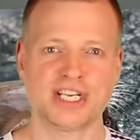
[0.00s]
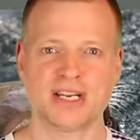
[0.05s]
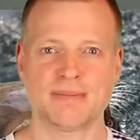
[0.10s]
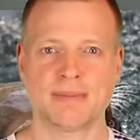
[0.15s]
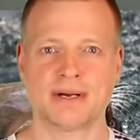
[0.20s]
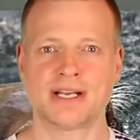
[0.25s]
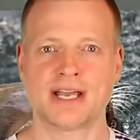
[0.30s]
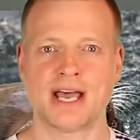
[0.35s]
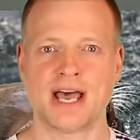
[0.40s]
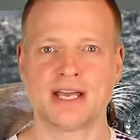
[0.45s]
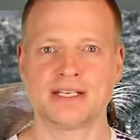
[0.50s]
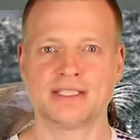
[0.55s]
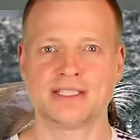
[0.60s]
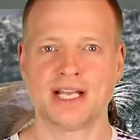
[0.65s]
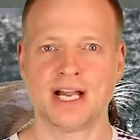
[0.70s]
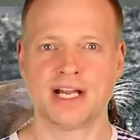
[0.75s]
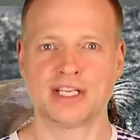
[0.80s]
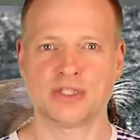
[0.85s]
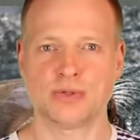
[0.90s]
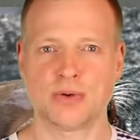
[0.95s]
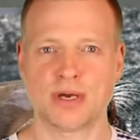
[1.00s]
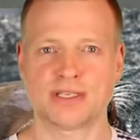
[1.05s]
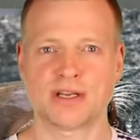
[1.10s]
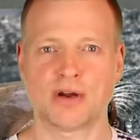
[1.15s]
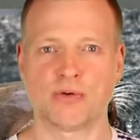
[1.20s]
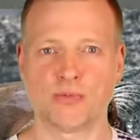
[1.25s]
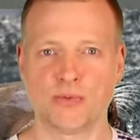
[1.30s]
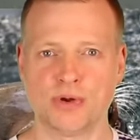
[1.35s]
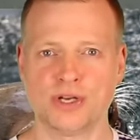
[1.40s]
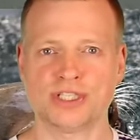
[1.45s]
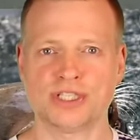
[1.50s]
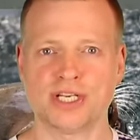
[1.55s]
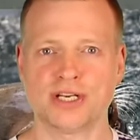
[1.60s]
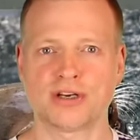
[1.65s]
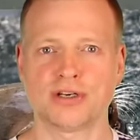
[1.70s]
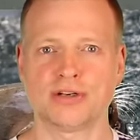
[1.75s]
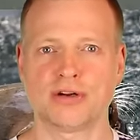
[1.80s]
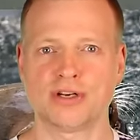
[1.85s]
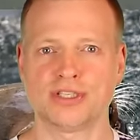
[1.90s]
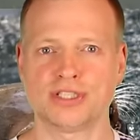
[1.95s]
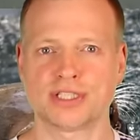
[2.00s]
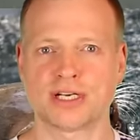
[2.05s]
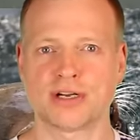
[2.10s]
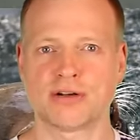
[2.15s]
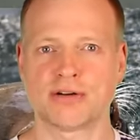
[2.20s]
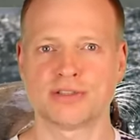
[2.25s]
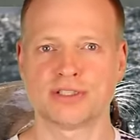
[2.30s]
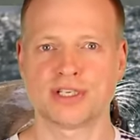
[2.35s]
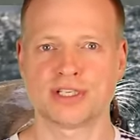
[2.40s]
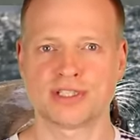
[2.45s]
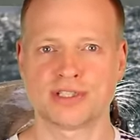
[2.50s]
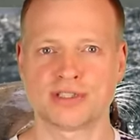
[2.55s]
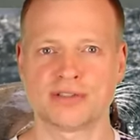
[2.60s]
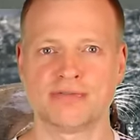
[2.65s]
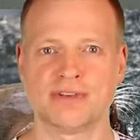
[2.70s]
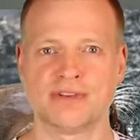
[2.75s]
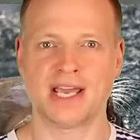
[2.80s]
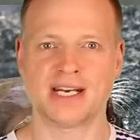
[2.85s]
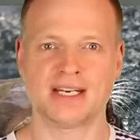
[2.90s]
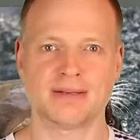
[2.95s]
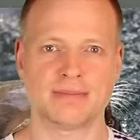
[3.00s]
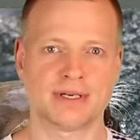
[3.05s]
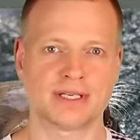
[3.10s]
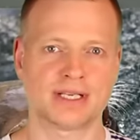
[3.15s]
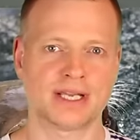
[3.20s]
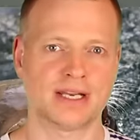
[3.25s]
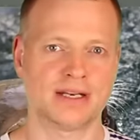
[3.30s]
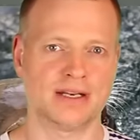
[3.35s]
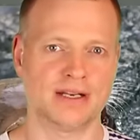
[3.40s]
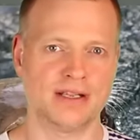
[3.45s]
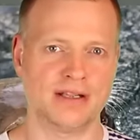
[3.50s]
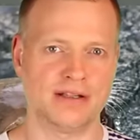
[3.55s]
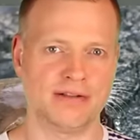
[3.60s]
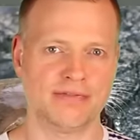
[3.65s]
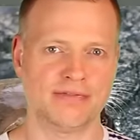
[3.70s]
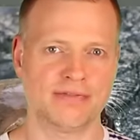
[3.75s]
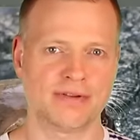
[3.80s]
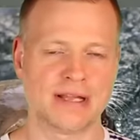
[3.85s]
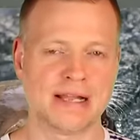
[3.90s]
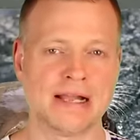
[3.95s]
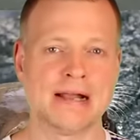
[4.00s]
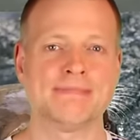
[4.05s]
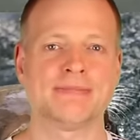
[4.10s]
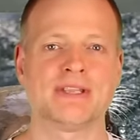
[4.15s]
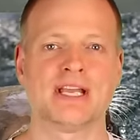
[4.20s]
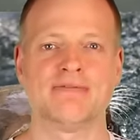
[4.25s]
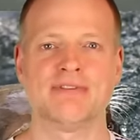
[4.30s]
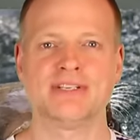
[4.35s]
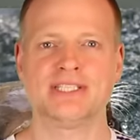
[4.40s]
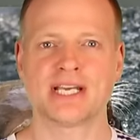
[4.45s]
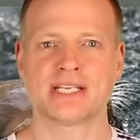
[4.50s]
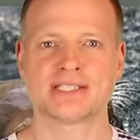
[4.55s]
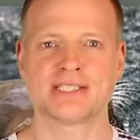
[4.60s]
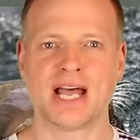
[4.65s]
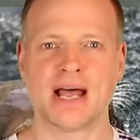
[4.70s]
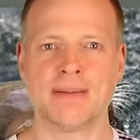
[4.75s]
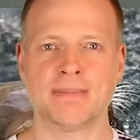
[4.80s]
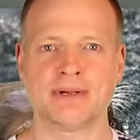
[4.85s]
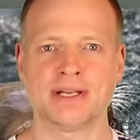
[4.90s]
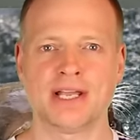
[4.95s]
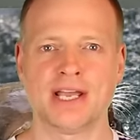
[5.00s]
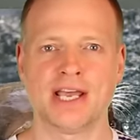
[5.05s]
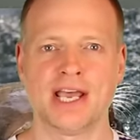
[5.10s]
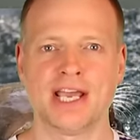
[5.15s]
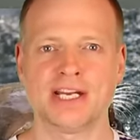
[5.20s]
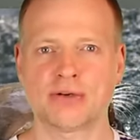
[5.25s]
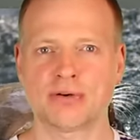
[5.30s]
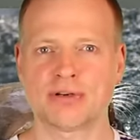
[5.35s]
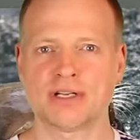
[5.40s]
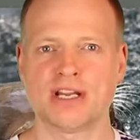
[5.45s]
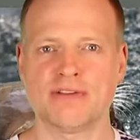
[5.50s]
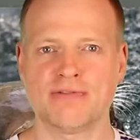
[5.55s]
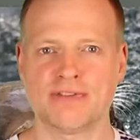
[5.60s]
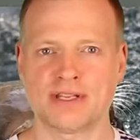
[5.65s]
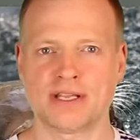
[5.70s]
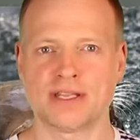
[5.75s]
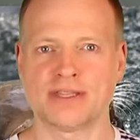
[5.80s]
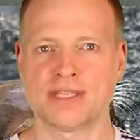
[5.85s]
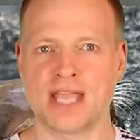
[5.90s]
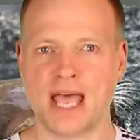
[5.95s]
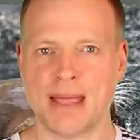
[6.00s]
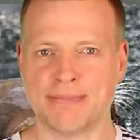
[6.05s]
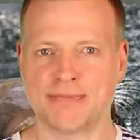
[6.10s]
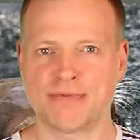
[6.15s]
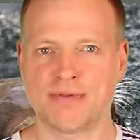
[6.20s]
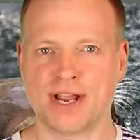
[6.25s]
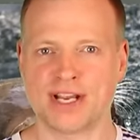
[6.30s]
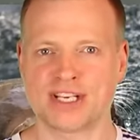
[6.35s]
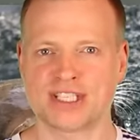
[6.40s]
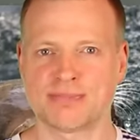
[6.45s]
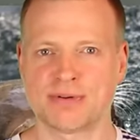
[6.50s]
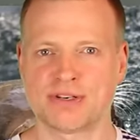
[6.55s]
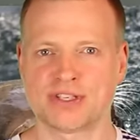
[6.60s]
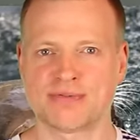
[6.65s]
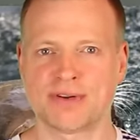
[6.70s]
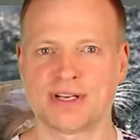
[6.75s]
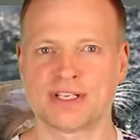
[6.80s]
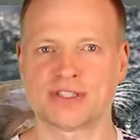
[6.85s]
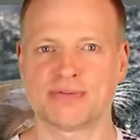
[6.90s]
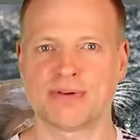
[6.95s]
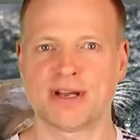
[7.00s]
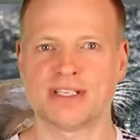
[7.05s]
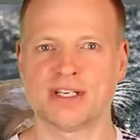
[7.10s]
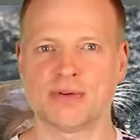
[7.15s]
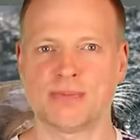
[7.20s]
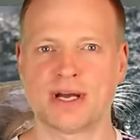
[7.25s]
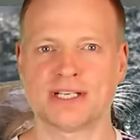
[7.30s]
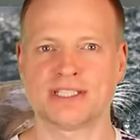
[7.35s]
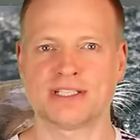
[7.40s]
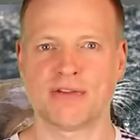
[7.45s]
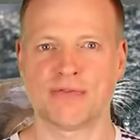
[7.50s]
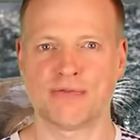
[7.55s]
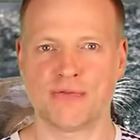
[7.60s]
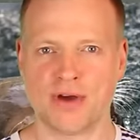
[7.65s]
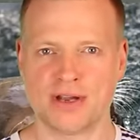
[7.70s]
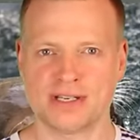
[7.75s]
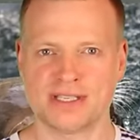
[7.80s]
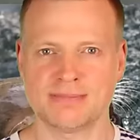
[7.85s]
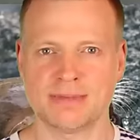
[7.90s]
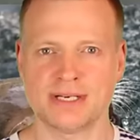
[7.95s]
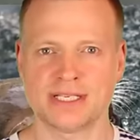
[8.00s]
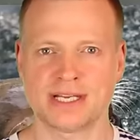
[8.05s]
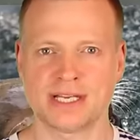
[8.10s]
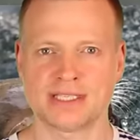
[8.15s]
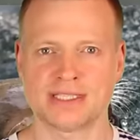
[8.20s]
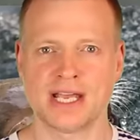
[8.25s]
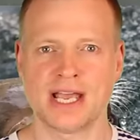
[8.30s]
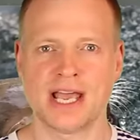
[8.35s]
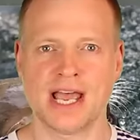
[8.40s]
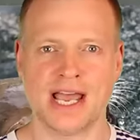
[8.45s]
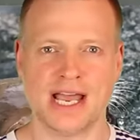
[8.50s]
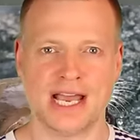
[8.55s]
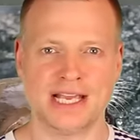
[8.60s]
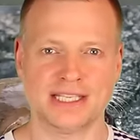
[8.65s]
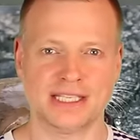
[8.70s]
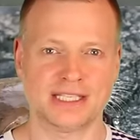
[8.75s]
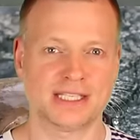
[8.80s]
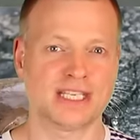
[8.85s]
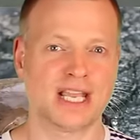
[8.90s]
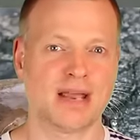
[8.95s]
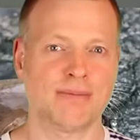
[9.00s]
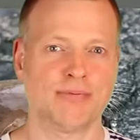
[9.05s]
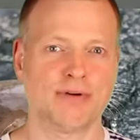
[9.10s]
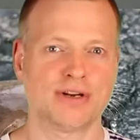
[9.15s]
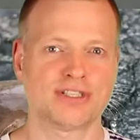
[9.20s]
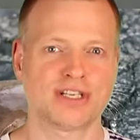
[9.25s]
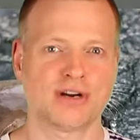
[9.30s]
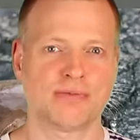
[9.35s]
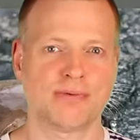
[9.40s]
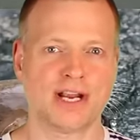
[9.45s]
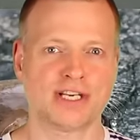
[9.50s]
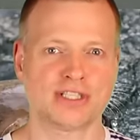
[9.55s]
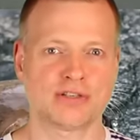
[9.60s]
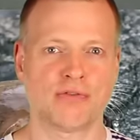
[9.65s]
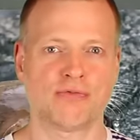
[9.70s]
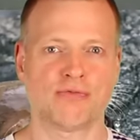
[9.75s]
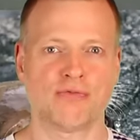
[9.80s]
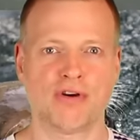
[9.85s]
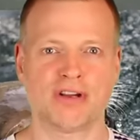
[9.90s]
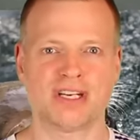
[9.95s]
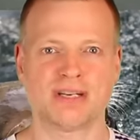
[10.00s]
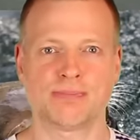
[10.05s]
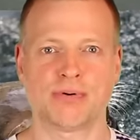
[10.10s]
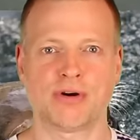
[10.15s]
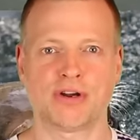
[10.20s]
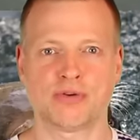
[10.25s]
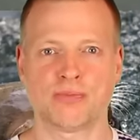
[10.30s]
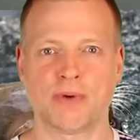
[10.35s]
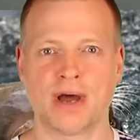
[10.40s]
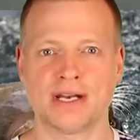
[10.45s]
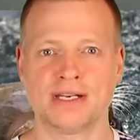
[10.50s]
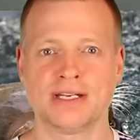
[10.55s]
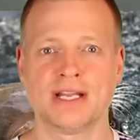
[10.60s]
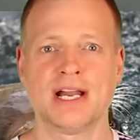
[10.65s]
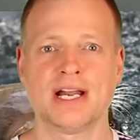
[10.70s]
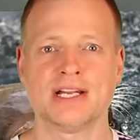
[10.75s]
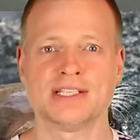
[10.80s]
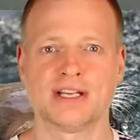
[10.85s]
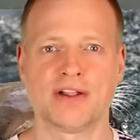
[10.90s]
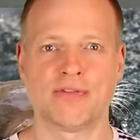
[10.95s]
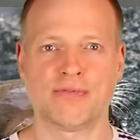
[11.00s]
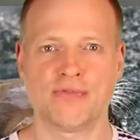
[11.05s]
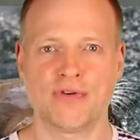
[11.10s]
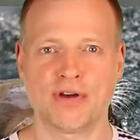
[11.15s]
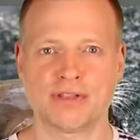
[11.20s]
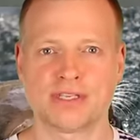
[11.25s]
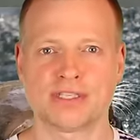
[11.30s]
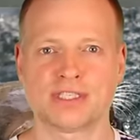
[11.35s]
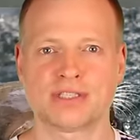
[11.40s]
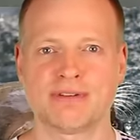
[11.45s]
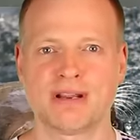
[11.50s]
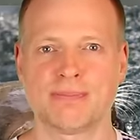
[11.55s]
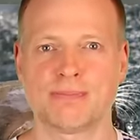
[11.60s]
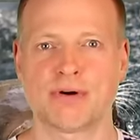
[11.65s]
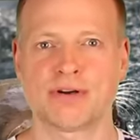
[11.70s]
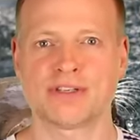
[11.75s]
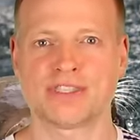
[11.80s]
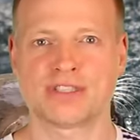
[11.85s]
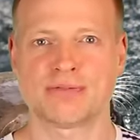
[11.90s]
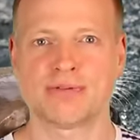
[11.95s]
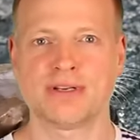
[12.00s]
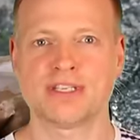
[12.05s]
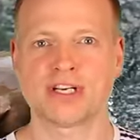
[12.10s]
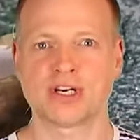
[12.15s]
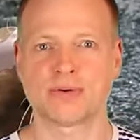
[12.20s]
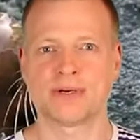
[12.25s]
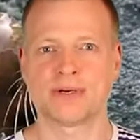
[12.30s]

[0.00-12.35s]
animal card tells you under which ecological conditions animal can live. In this example, it could live in a depth range between twenty-one to thirty meters and at a temperature range of twenty-seven point one to thirty point three degrees